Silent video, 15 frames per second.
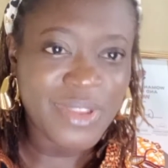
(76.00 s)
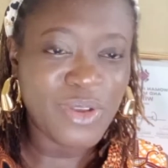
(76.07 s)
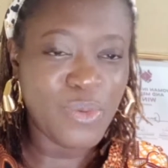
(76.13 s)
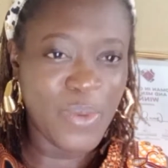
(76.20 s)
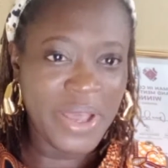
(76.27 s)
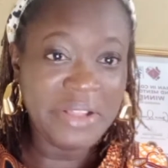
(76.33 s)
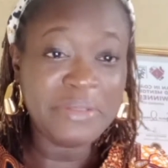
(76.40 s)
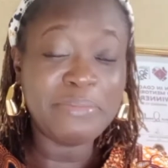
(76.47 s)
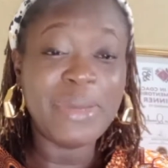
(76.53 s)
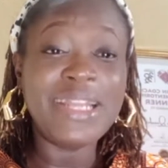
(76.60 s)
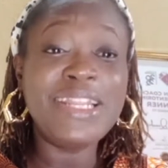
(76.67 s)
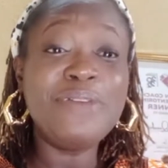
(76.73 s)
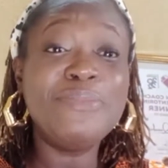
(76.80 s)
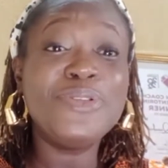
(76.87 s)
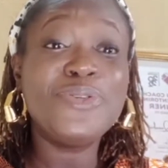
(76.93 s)
Well, my
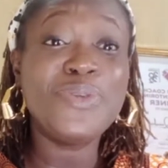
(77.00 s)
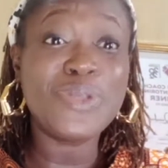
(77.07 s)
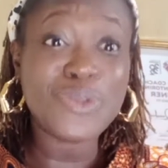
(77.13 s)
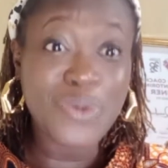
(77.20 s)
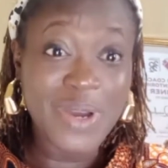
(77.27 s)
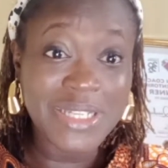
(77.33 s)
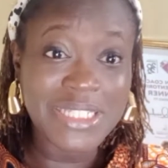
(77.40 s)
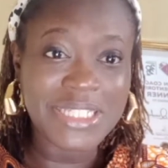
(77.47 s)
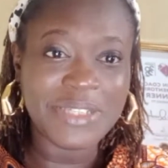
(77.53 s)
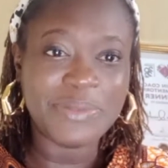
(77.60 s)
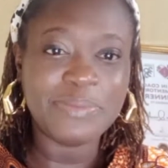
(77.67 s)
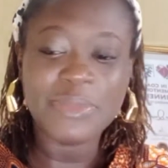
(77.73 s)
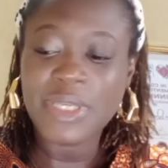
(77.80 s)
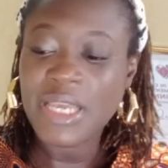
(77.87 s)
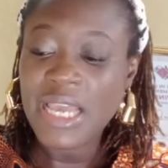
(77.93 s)
name is Grace Kwashi.
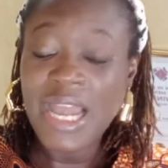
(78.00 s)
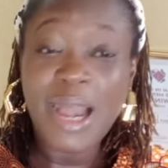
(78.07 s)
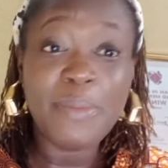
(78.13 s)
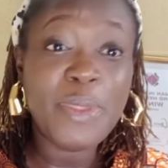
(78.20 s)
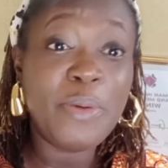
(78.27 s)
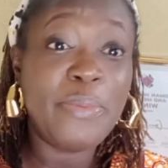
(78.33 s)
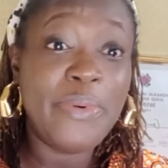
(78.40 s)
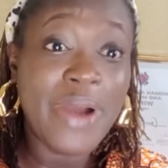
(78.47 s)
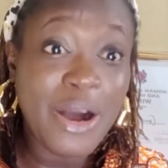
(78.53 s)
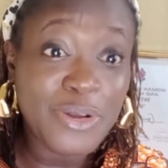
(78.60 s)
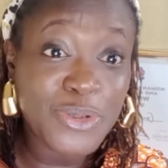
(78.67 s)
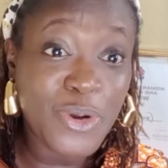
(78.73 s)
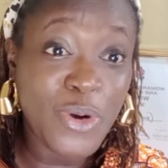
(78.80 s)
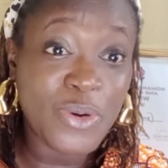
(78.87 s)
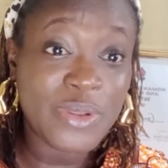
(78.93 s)
I'm the
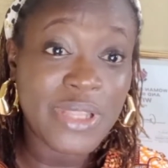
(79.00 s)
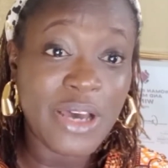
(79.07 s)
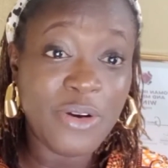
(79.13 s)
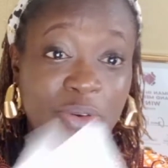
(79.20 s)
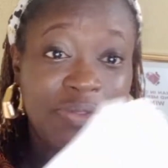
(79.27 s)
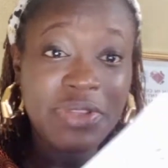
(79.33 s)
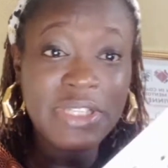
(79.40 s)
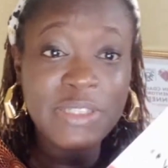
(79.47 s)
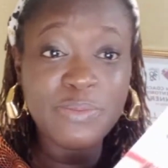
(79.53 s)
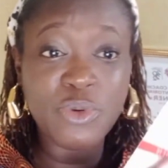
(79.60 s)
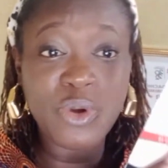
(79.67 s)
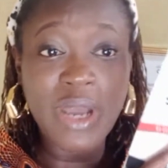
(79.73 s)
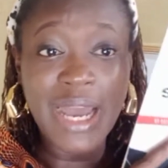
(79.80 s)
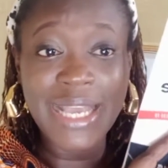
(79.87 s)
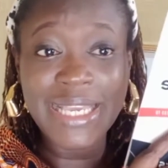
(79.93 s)
proud author of this
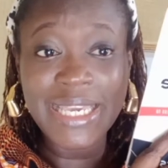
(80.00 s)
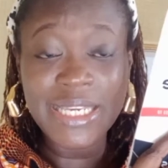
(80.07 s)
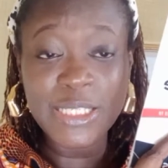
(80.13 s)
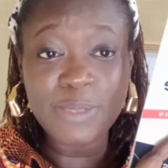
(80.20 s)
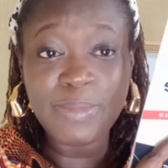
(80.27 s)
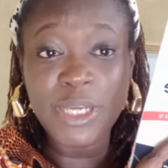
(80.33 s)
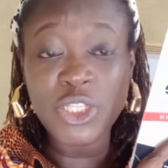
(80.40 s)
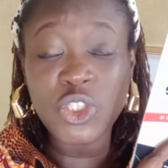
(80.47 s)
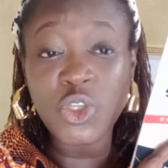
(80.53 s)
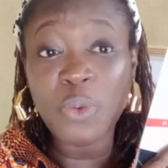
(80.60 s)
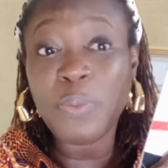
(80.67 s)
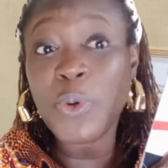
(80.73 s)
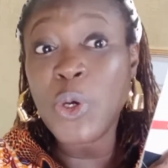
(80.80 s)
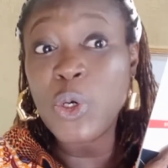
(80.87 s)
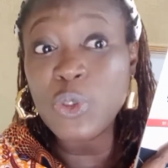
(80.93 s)
book, I Kissed My Job
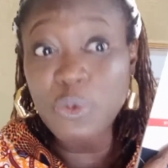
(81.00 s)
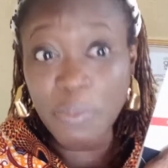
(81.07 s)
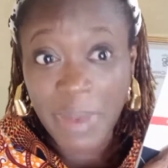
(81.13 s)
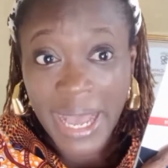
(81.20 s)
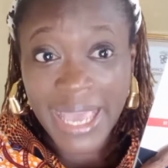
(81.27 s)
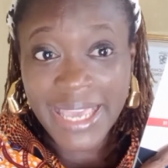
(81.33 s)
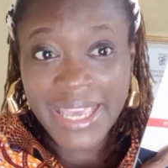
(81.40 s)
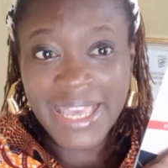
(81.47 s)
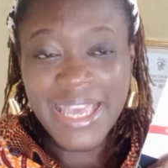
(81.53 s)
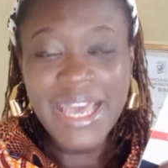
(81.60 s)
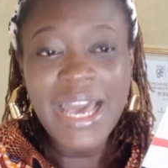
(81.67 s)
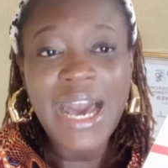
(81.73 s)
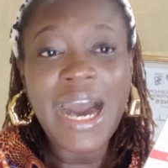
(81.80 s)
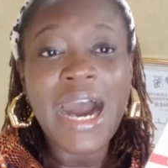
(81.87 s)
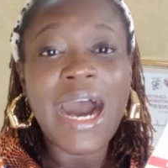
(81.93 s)
Goodbye,
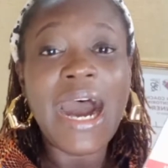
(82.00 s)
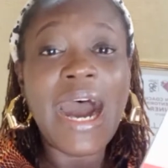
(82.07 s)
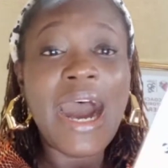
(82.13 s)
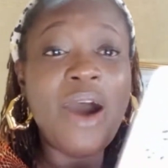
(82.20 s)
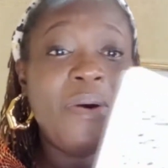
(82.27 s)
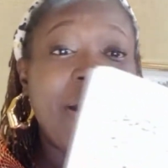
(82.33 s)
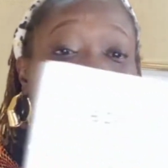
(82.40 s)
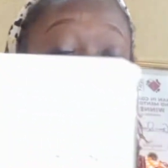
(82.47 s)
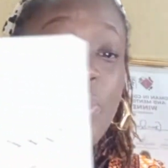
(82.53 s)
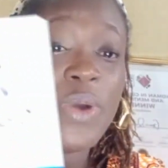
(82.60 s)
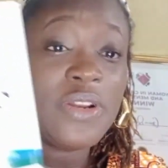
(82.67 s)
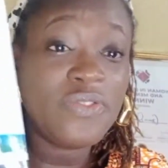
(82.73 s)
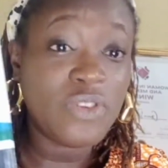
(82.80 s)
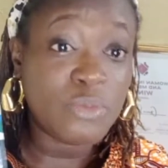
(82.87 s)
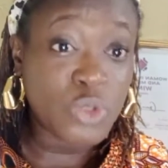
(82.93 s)
How I Went
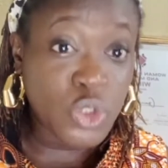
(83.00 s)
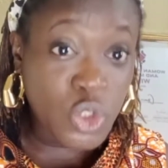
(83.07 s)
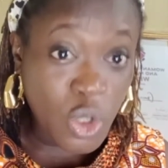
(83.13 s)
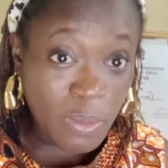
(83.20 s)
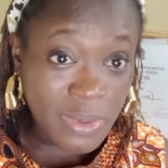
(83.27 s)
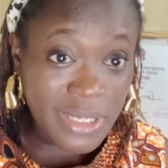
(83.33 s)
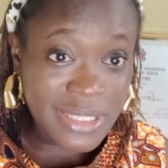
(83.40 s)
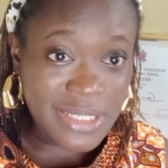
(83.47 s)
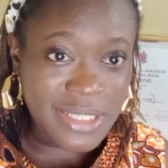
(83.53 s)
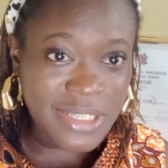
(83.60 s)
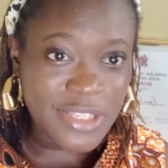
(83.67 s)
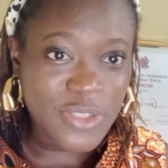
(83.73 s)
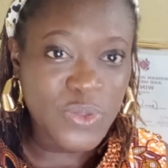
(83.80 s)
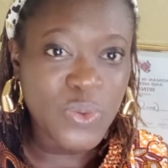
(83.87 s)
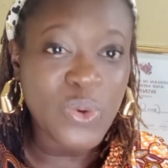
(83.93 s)
From Joblessness
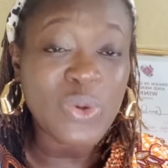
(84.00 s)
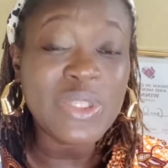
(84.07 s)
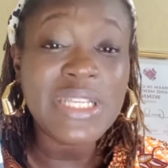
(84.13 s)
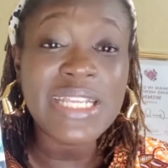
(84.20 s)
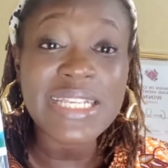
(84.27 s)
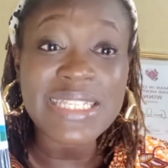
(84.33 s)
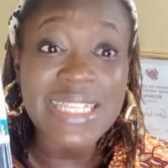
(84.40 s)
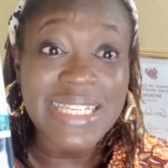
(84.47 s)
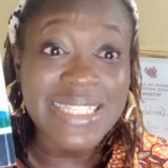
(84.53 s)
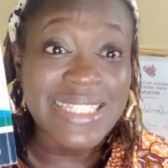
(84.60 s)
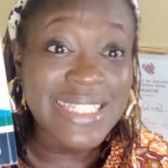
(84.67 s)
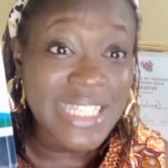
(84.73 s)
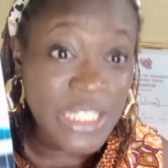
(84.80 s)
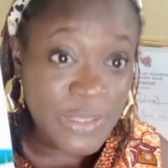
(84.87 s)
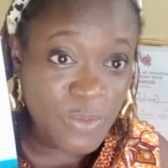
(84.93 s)
to Owning a
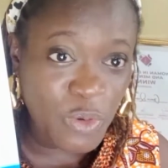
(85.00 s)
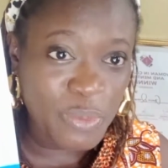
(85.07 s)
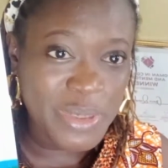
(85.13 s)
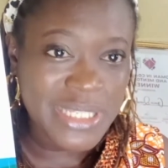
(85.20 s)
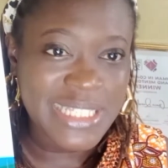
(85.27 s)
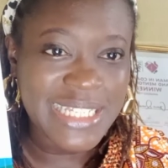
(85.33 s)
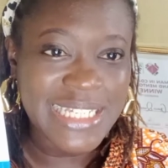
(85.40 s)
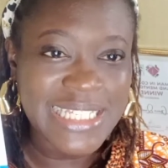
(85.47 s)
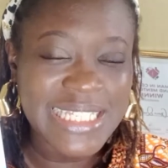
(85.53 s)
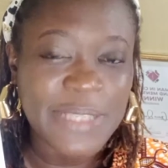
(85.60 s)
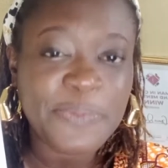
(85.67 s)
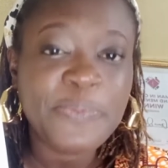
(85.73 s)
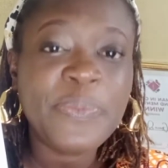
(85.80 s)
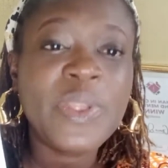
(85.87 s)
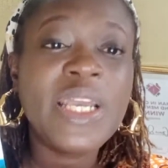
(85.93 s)
Successful Business
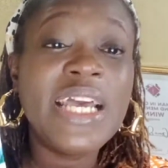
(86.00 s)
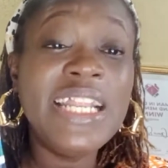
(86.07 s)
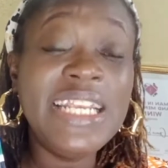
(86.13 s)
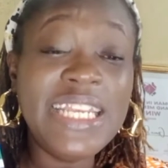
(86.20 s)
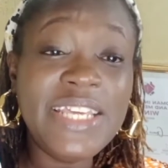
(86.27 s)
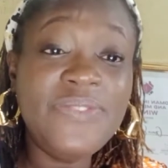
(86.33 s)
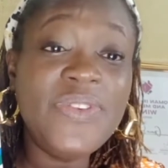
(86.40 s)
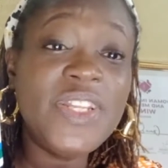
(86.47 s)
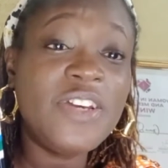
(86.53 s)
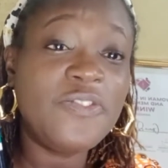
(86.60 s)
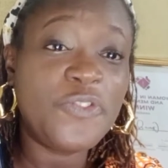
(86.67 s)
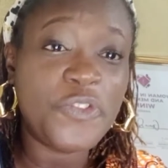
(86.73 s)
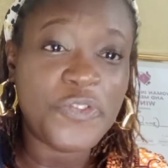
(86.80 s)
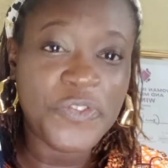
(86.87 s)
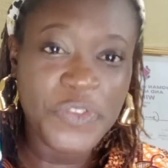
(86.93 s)
and Living a
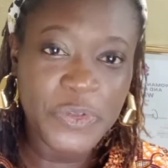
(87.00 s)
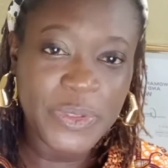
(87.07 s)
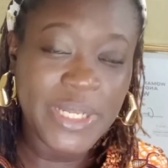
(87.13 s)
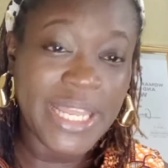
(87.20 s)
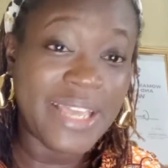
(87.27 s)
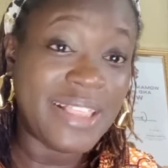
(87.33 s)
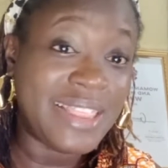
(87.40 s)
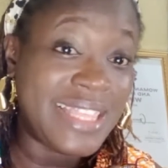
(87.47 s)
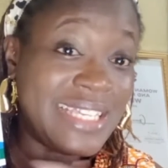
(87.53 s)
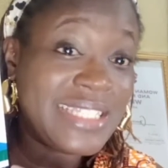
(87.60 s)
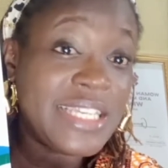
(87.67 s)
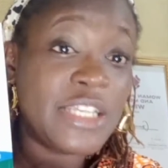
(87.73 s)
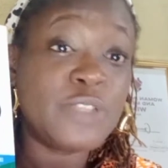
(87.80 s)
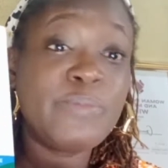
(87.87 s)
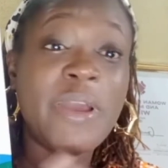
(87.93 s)
Fulfilled Life. This
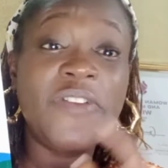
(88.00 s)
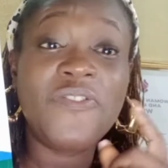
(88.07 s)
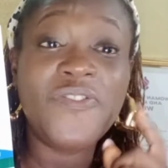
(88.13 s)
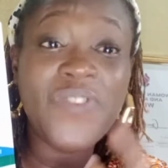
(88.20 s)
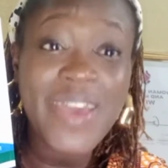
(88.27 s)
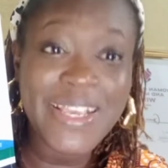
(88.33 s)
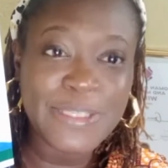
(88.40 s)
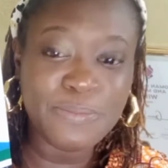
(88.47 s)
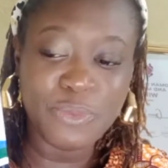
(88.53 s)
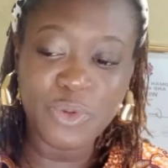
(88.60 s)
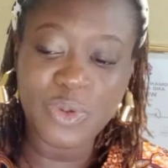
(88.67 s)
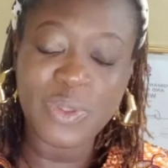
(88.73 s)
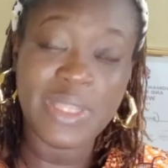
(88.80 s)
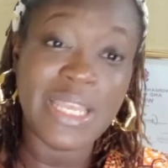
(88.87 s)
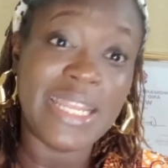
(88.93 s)
is my first
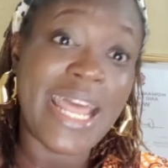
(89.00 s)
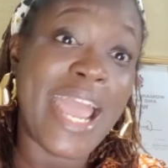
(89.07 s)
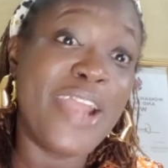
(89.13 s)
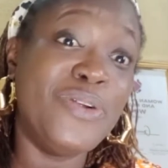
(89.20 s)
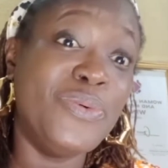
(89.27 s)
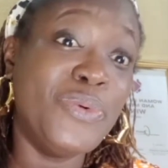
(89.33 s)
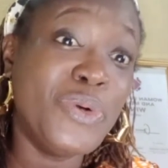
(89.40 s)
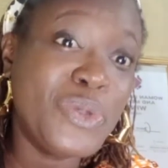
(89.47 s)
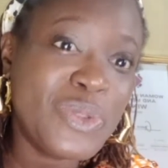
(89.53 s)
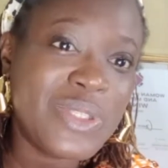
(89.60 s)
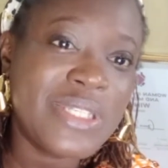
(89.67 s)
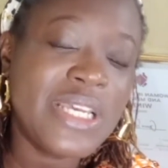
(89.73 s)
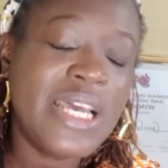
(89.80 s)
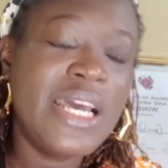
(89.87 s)
book that I wrote